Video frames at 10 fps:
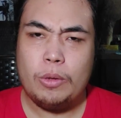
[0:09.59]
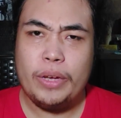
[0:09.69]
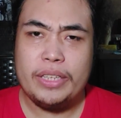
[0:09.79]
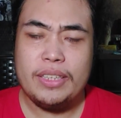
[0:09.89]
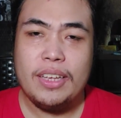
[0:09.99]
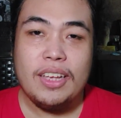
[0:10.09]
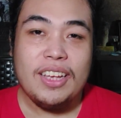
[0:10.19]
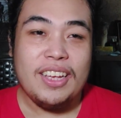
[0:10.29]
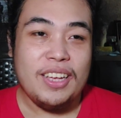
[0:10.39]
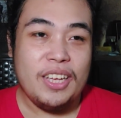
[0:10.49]
Wait,
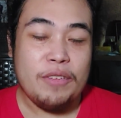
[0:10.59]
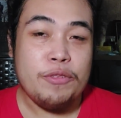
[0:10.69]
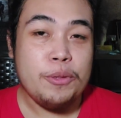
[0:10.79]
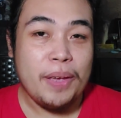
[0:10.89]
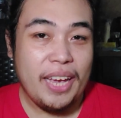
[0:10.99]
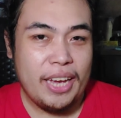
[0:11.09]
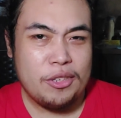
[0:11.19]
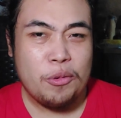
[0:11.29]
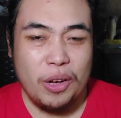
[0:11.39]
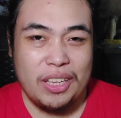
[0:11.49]
if you may
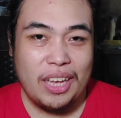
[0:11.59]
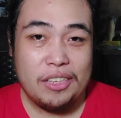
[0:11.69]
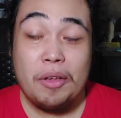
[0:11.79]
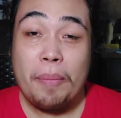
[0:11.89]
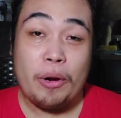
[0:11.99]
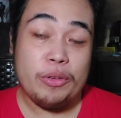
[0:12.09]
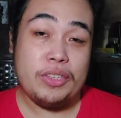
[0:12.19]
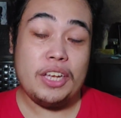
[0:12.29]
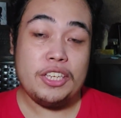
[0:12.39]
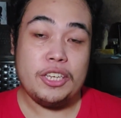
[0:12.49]
ask, what is a power
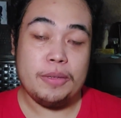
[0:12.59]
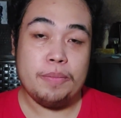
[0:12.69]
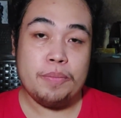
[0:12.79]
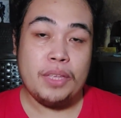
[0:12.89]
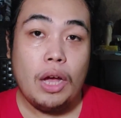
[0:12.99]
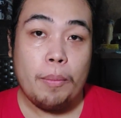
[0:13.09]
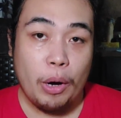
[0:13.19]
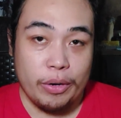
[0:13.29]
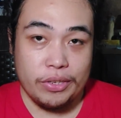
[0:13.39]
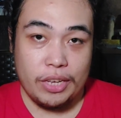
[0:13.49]
station? A
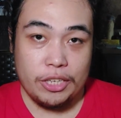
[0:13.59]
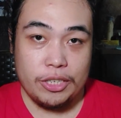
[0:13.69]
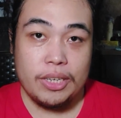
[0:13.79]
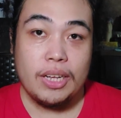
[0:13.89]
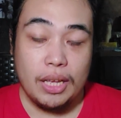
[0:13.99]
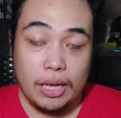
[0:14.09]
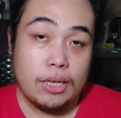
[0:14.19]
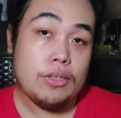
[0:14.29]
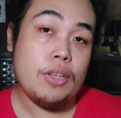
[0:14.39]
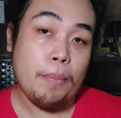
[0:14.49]
power station
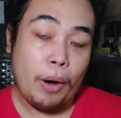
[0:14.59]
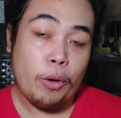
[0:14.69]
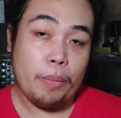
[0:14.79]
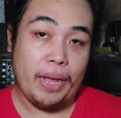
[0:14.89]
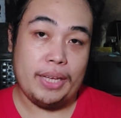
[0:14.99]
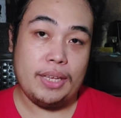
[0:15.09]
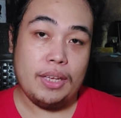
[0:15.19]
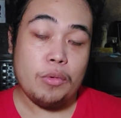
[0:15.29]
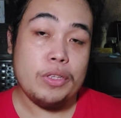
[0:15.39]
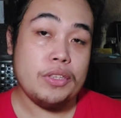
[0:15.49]
is a power bank
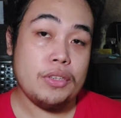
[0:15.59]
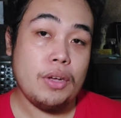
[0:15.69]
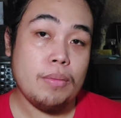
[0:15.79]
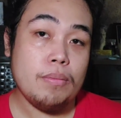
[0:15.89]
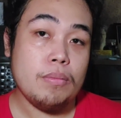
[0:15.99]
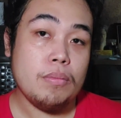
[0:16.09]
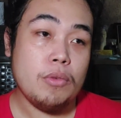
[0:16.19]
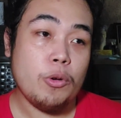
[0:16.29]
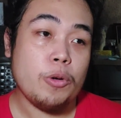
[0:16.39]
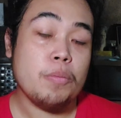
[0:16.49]
with some
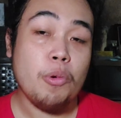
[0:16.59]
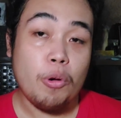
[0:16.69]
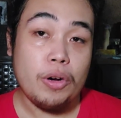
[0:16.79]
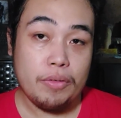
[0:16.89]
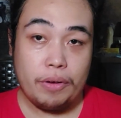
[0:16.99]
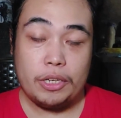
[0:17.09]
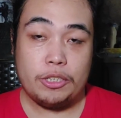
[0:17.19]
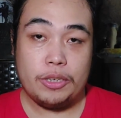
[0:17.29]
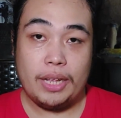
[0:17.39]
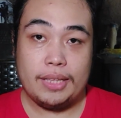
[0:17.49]
or more
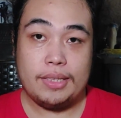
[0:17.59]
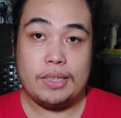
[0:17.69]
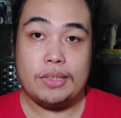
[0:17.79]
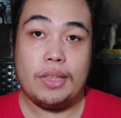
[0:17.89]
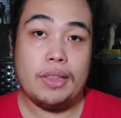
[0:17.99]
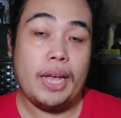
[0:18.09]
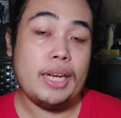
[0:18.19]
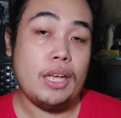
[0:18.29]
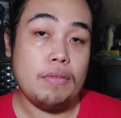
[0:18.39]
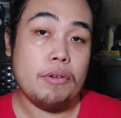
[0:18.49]
functionalities than
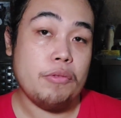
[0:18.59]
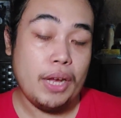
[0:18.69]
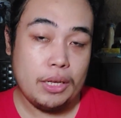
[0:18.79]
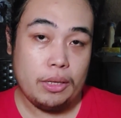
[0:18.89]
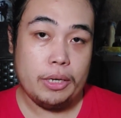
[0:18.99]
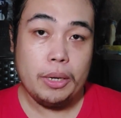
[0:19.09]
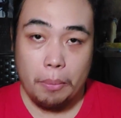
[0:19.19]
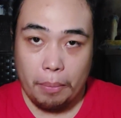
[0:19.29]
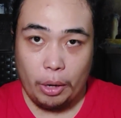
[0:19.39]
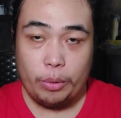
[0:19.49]
that of a regular
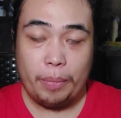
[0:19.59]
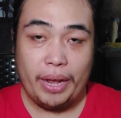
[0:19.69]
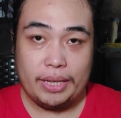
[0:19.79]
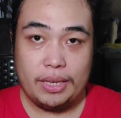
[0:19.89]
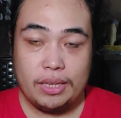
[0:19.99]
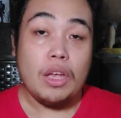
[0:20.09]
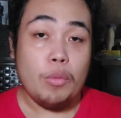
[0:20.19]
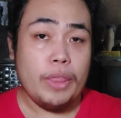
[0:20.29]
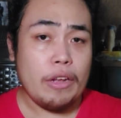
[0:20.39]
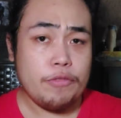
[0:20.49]
power bank.
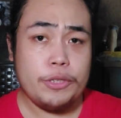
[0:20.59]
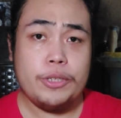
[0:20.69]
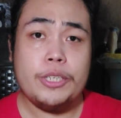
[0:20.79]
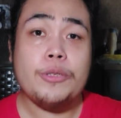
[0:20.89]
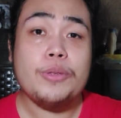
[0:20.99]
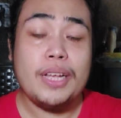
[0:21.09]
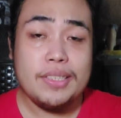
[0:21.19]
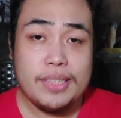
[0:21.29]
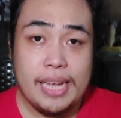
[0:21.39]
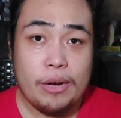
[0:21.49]
Without further ado,
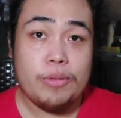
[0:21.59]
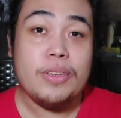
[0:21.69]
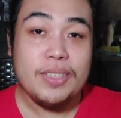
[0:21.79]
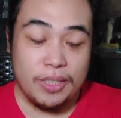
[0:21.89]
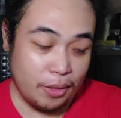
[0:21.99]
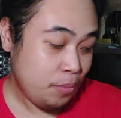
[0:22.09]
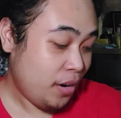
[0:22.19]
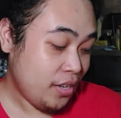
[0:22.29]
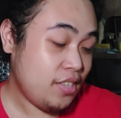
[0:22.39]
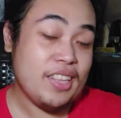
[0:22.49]
let's now
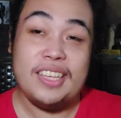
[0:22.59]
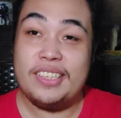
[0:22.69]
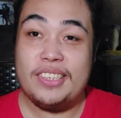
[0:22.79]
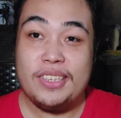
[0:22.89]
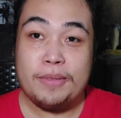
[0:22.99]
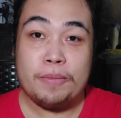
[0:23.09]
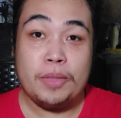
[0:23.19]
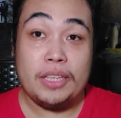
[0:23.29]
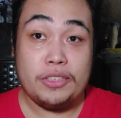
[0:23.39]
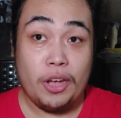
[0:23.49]
unbox this.
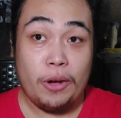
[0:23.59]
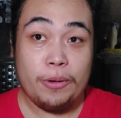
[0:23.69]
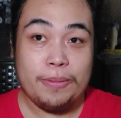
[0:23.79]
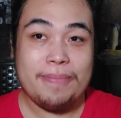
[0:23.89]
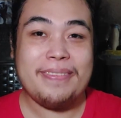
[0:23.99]
Let's go!